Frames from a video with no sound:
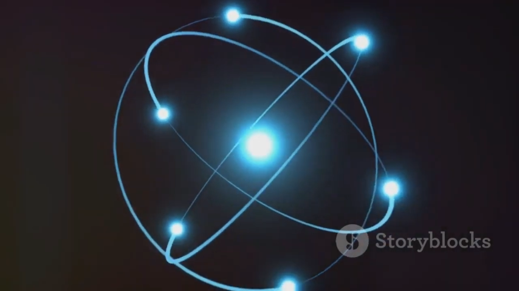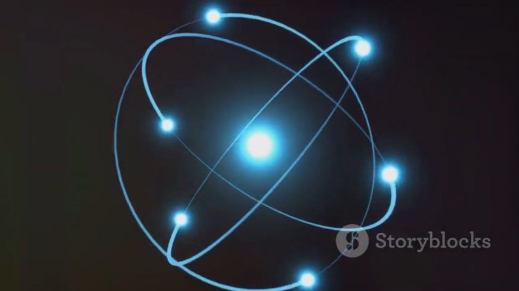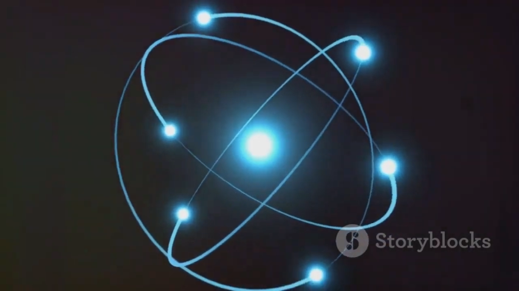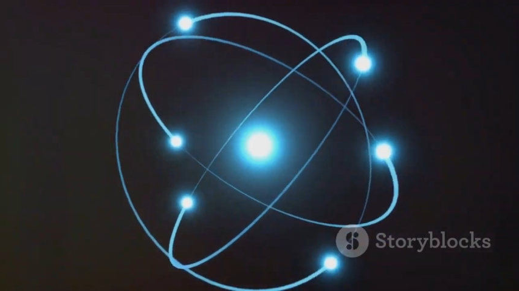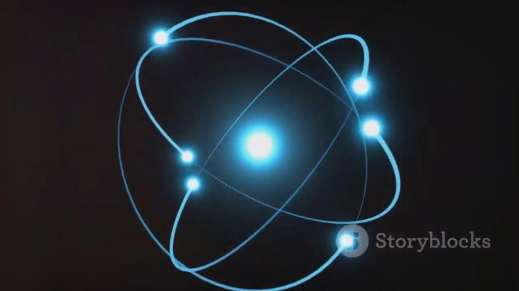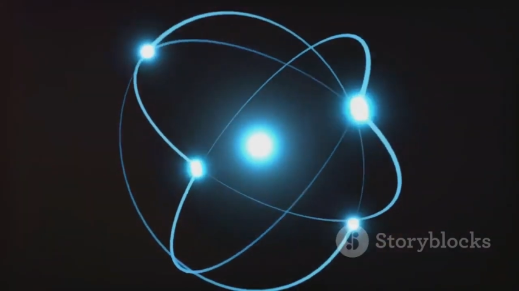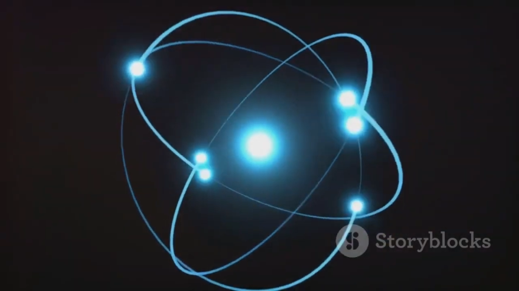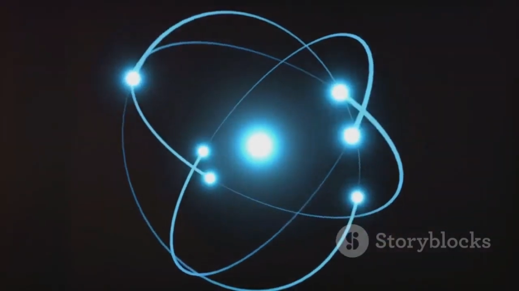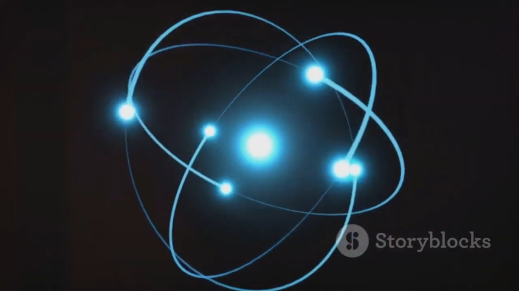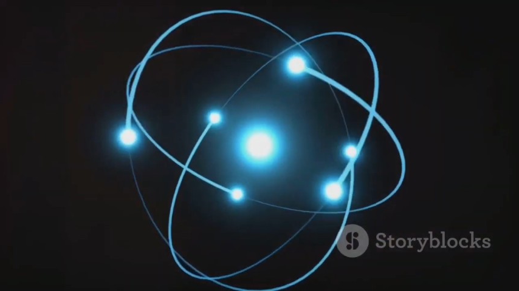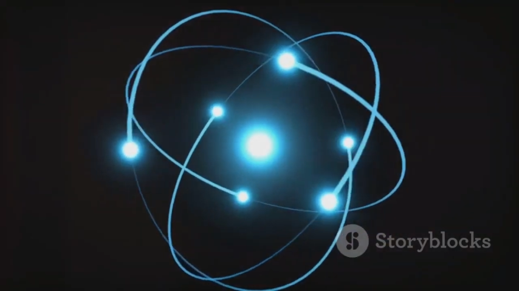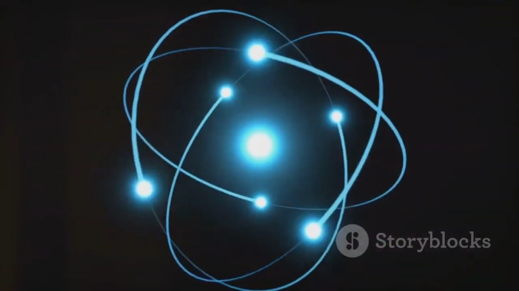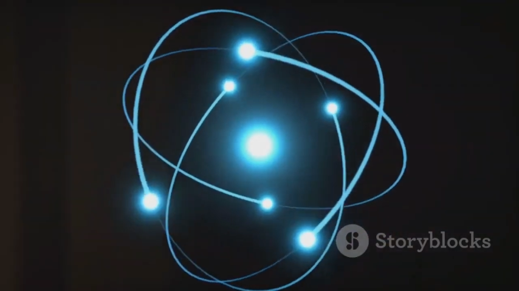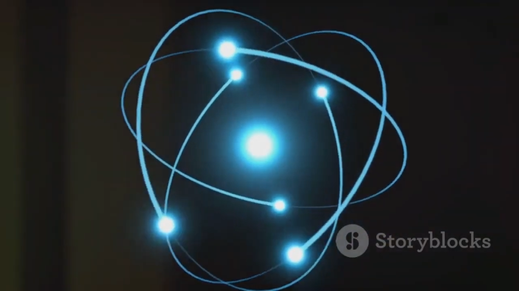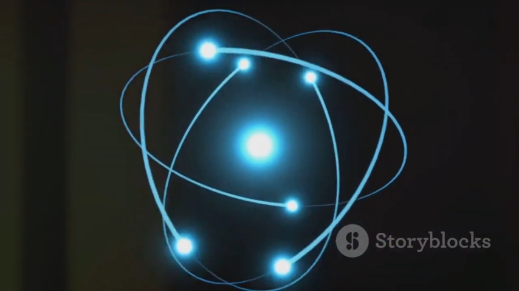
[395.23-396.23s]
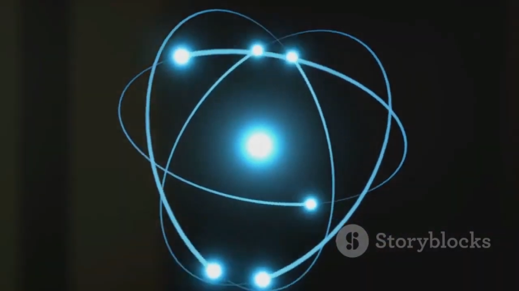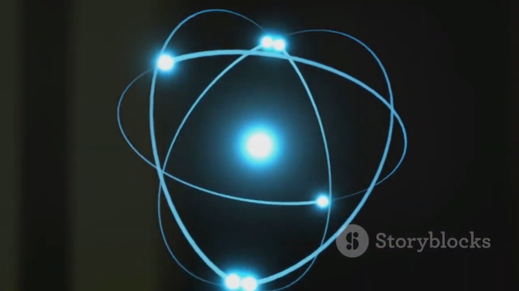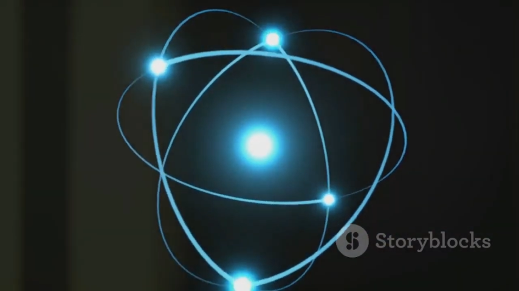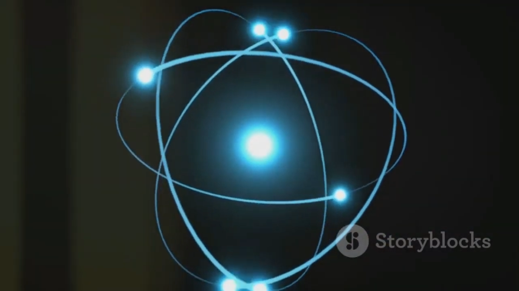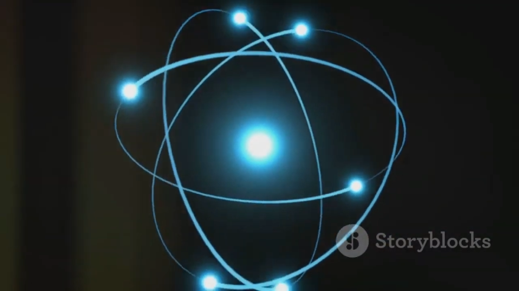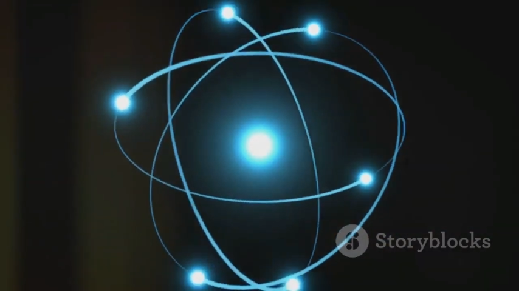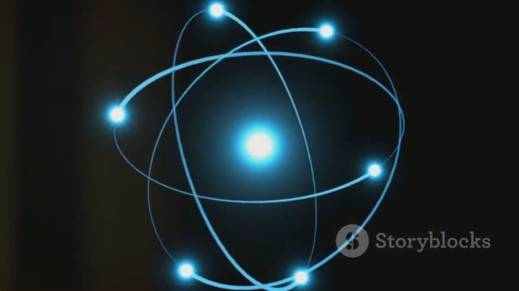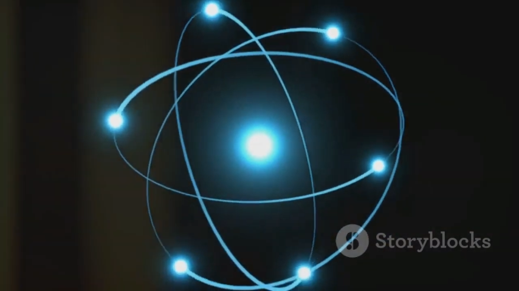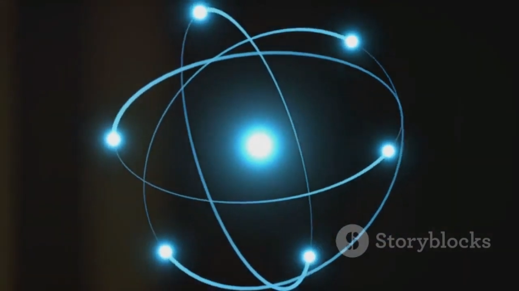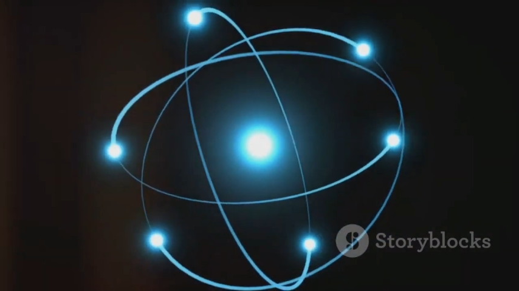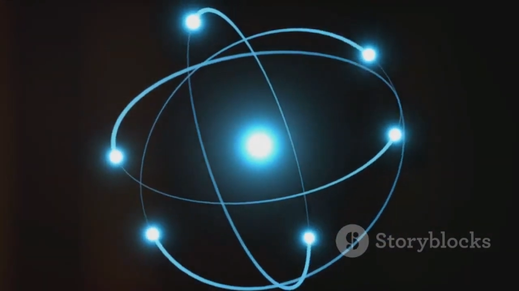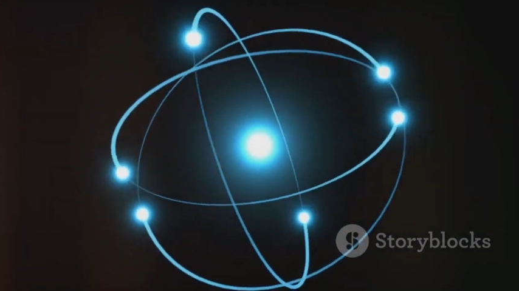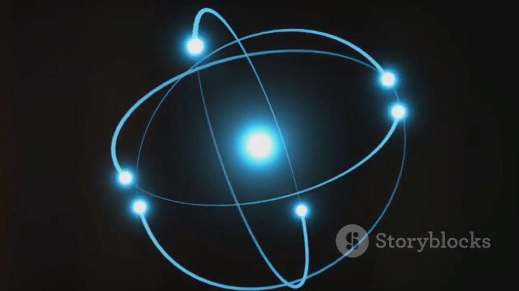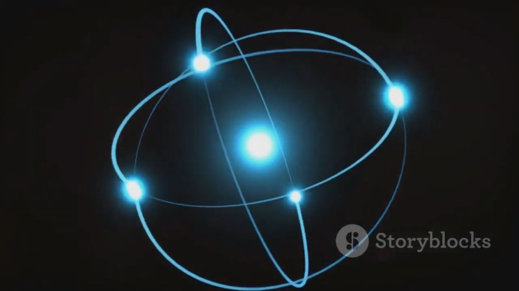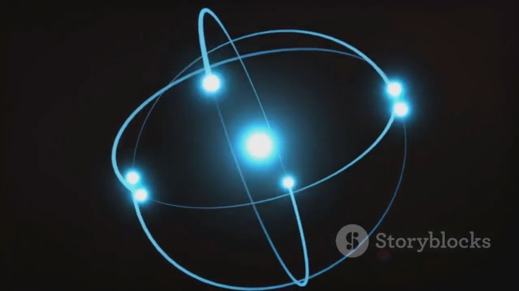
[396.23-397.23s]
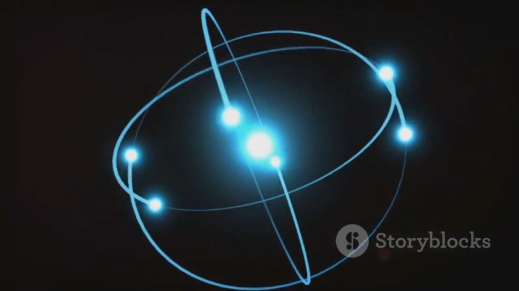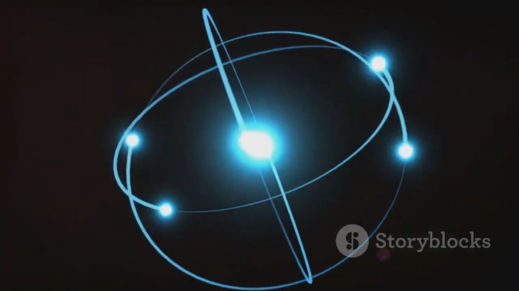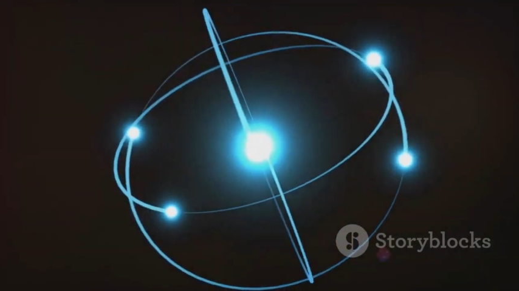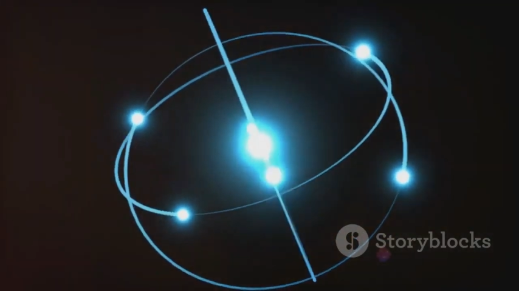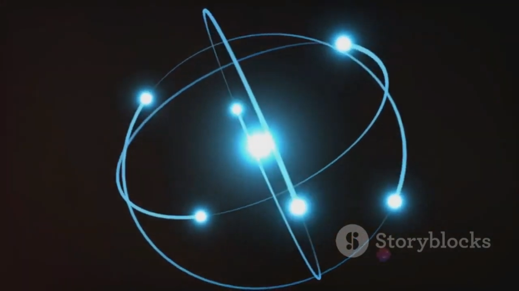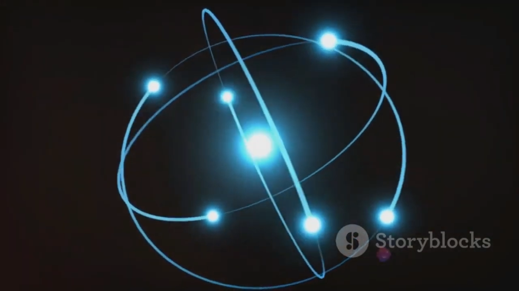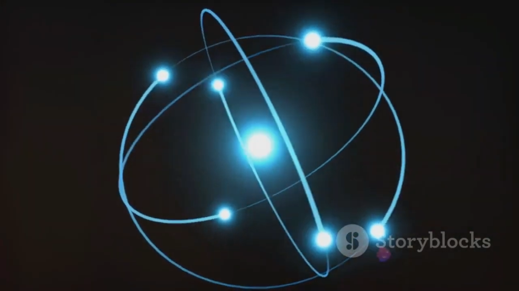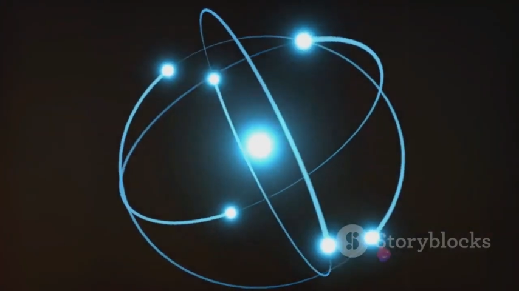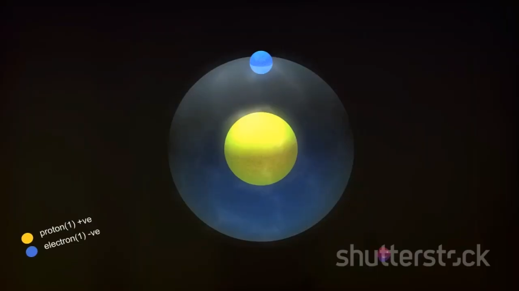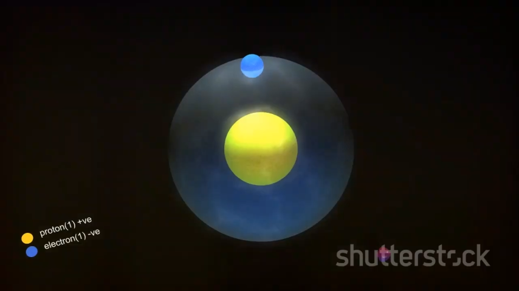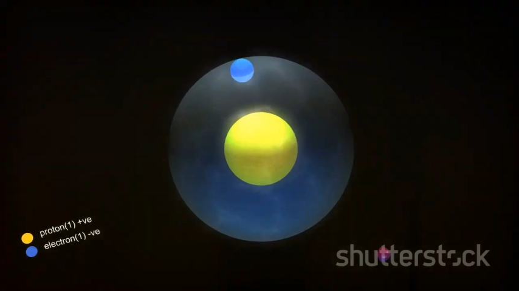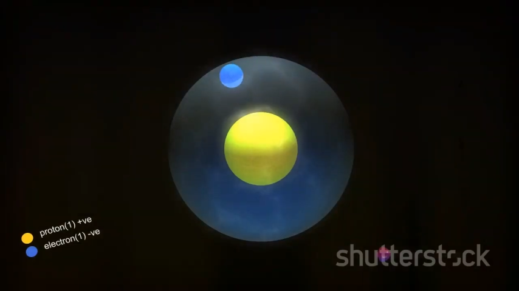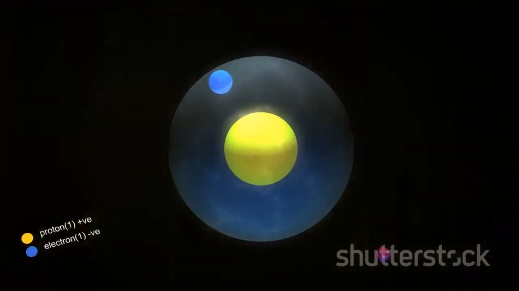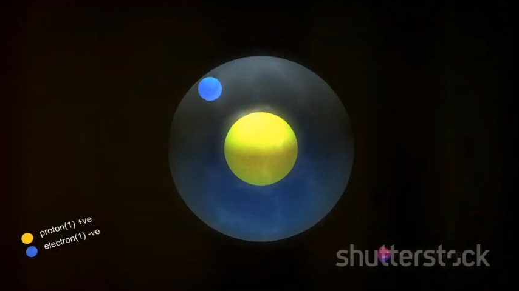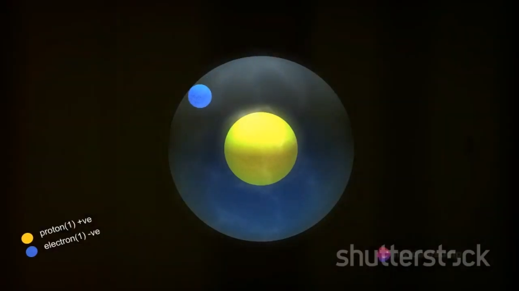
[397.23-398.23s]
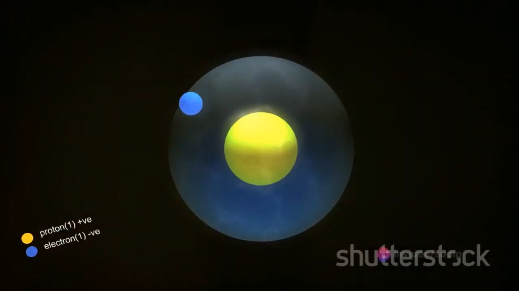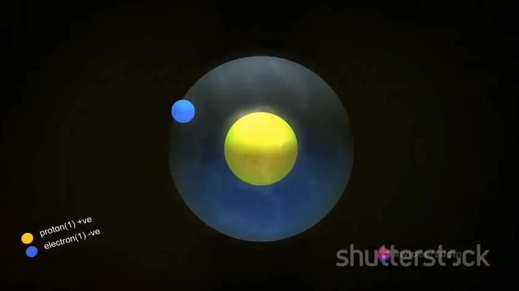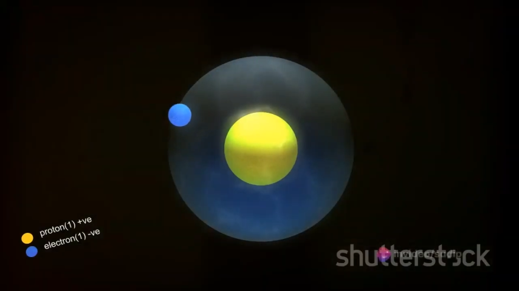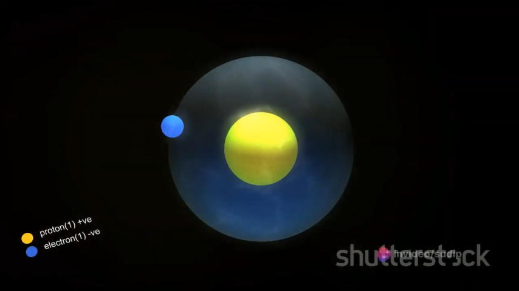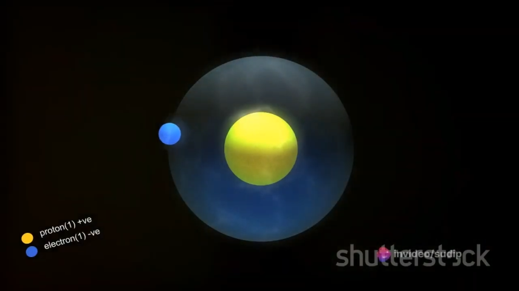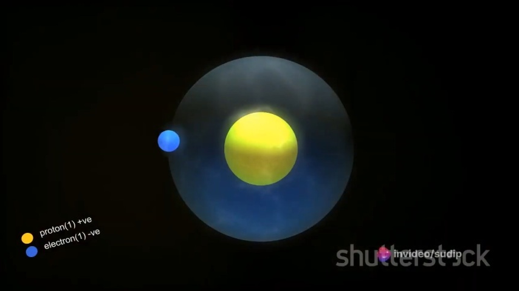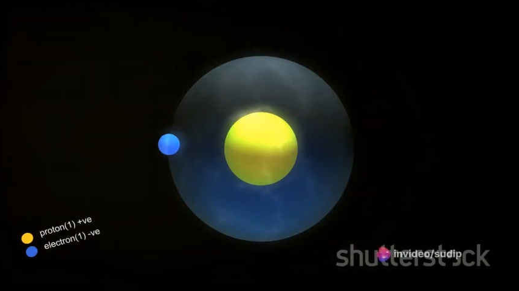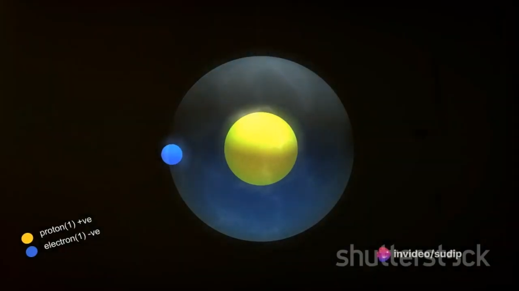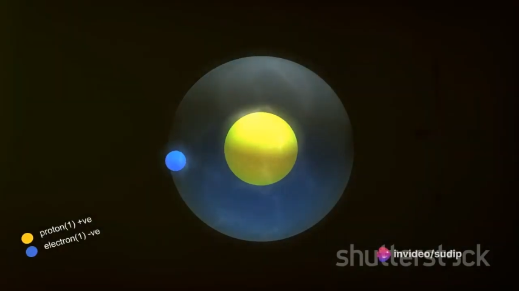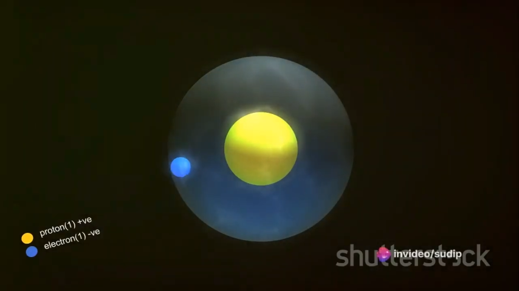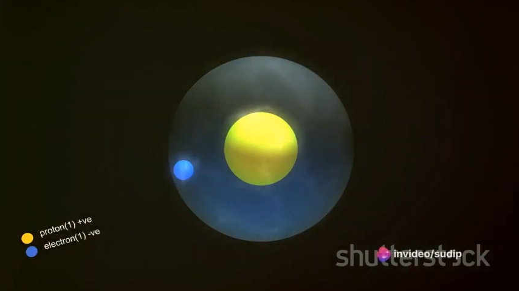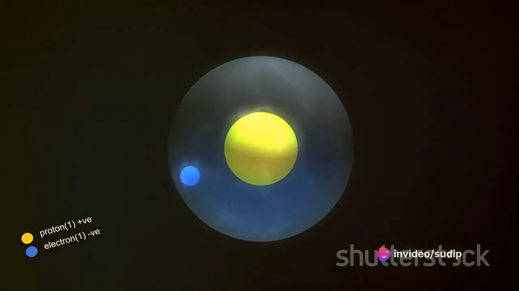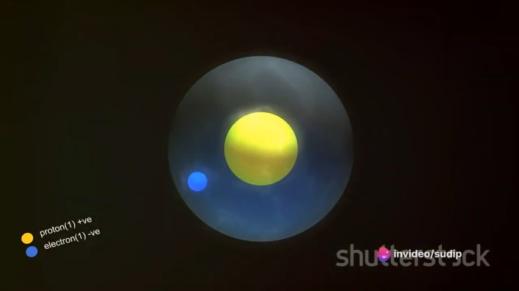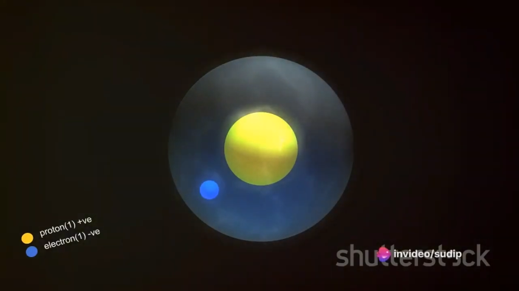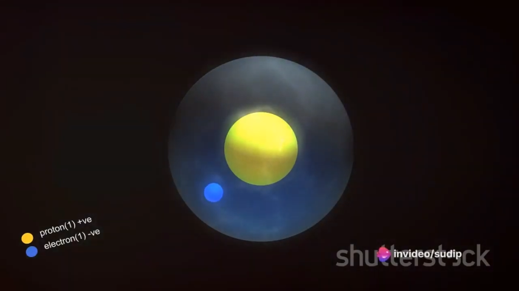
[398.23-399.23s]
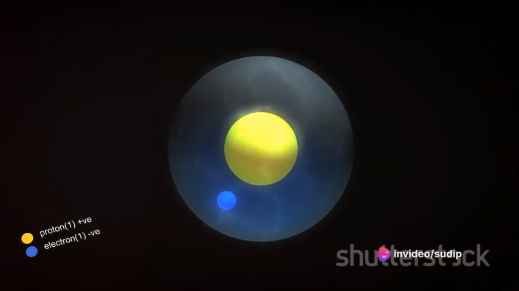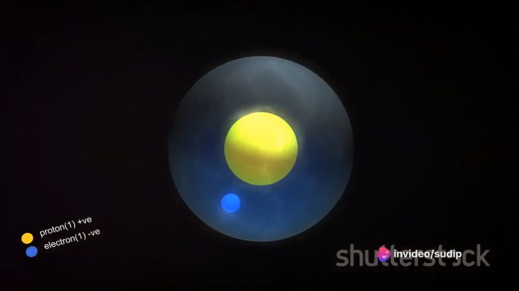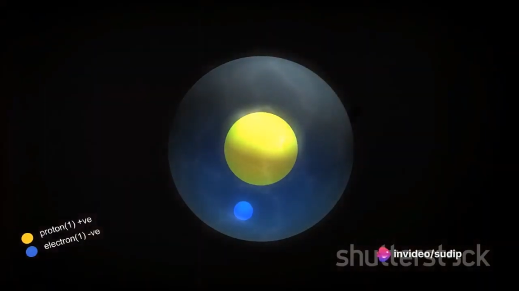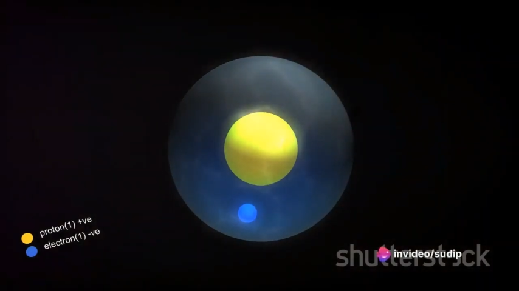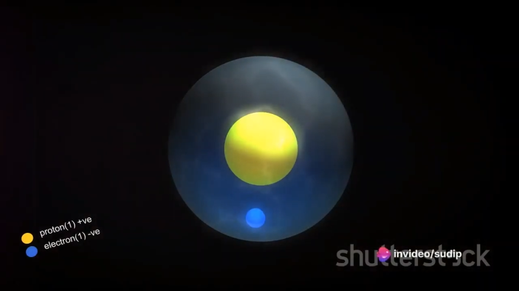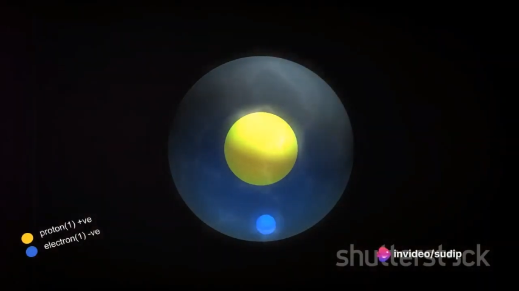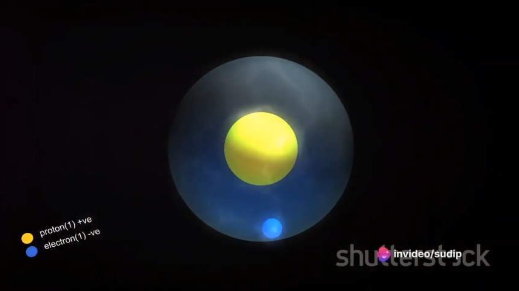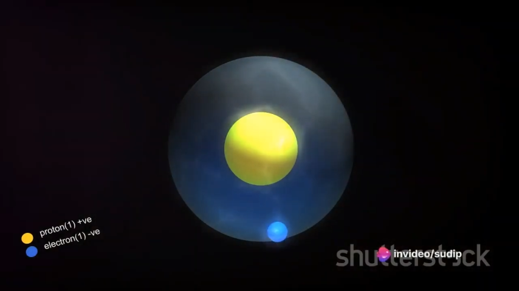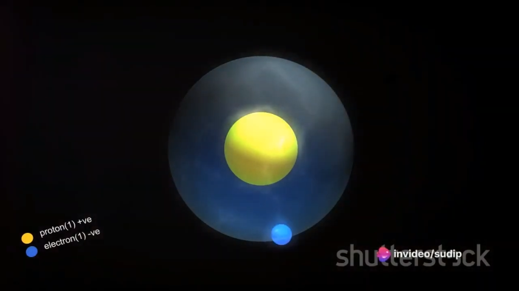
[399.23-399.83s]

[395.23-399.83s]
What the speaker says: No face is visible, so there are no lips to read.